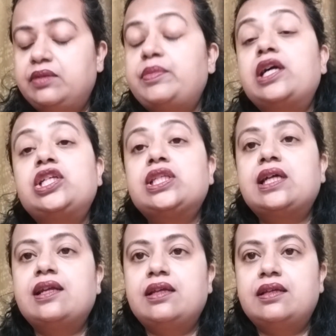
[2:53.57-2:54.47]
March
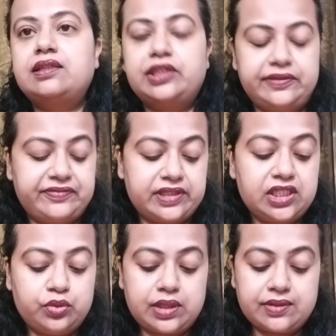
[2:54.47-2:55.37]

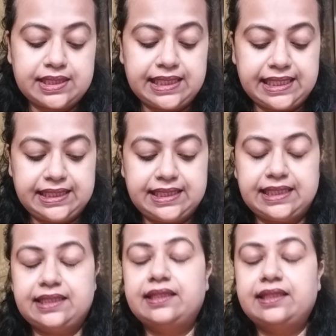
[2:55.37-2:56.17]
31st, 2018.